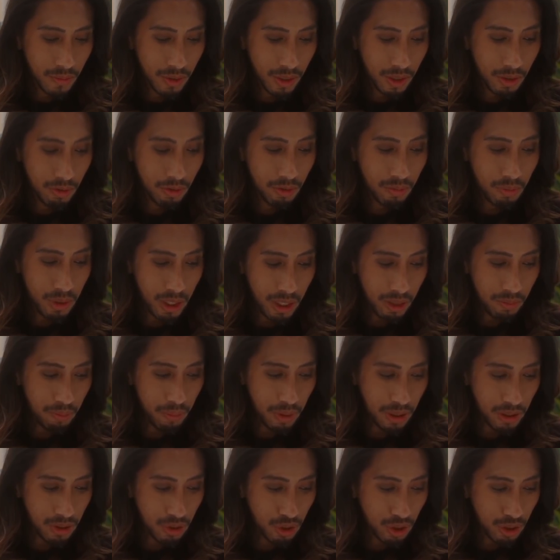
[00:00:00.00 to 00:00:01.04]
You were being
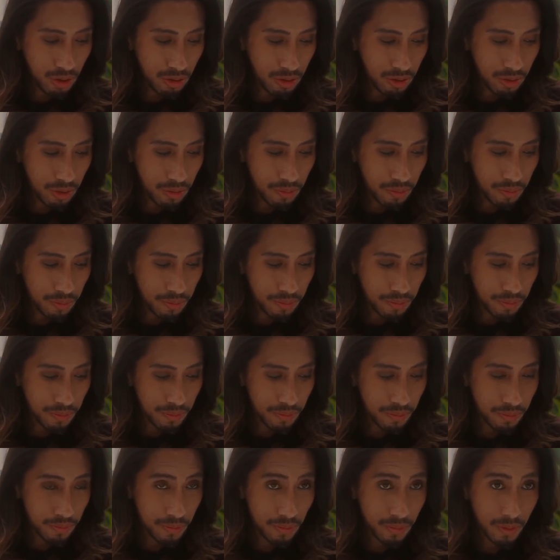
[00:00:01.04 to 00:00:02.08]
patient
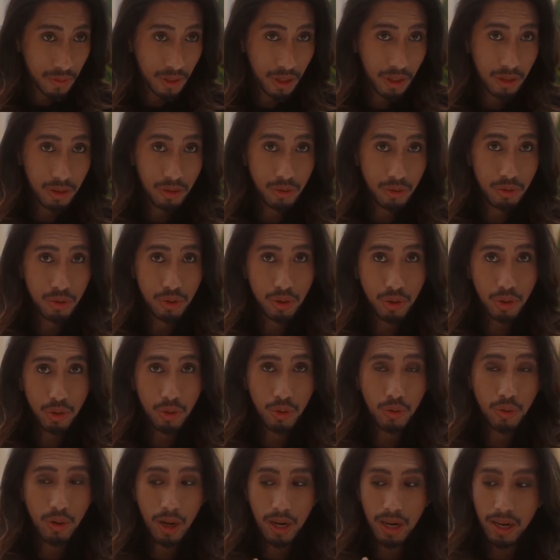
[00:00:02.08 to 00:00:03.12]
and you
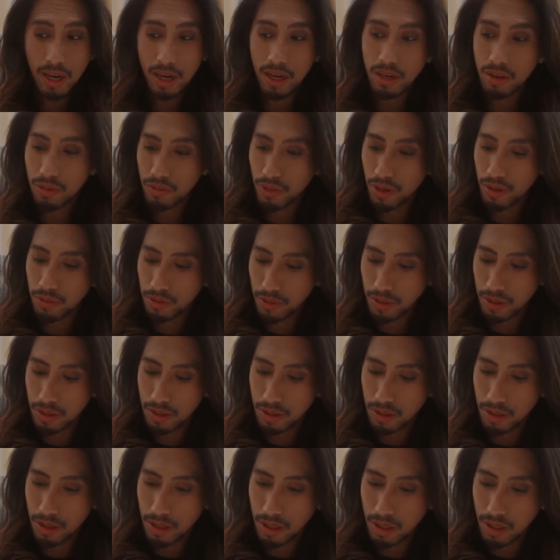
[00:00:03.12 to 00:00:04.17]
show a lot of effort.
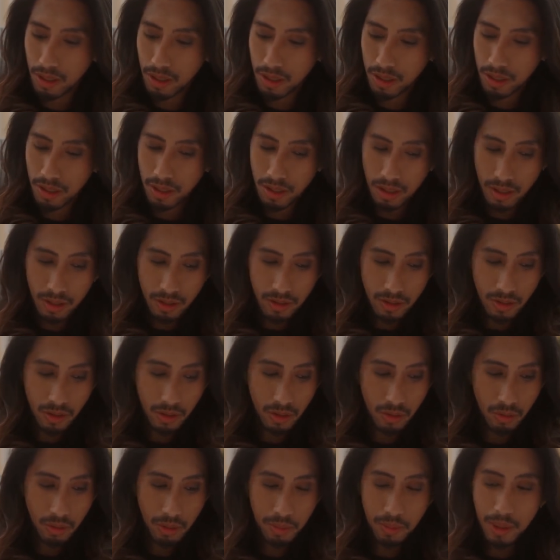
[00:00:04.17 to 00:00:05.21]
So
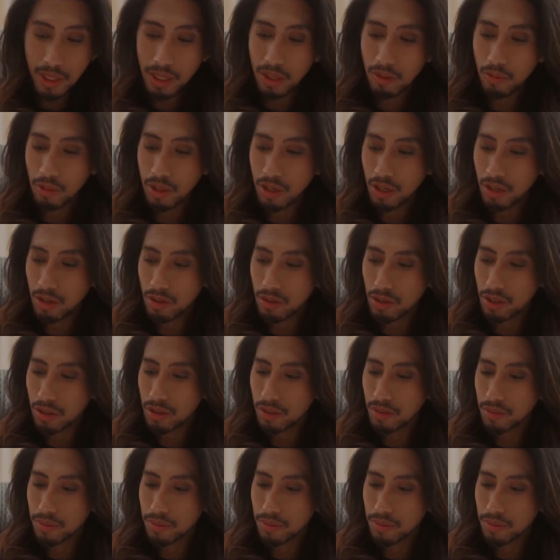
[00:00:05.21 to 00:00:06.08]
you were being 100.